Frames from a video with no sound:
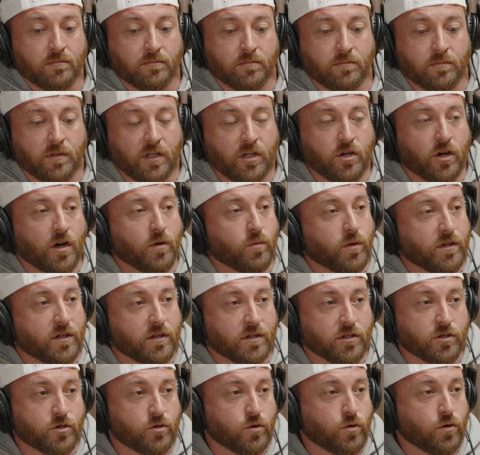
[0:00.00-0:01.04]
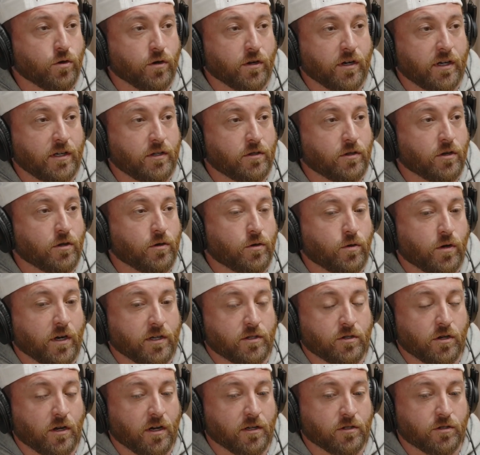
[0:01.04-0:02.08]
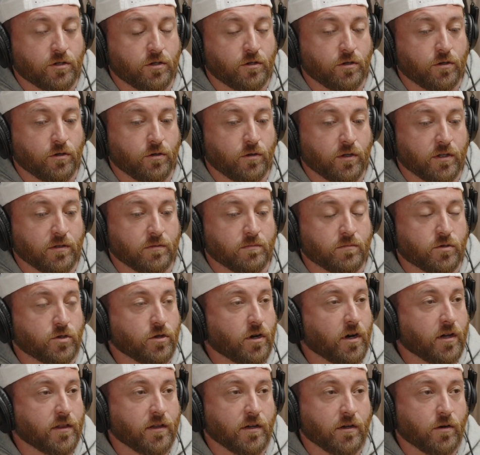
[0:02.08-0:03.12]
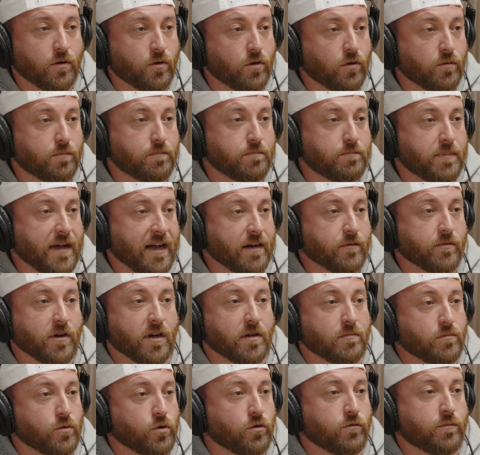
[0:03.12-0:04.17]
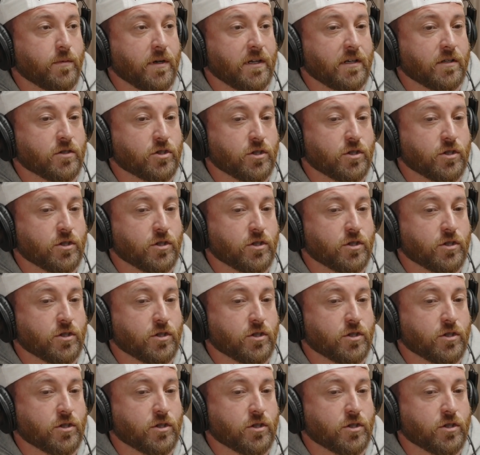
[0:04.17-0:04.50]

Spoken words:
They caught wind of the story, who I talked to, and saw the whole background movement.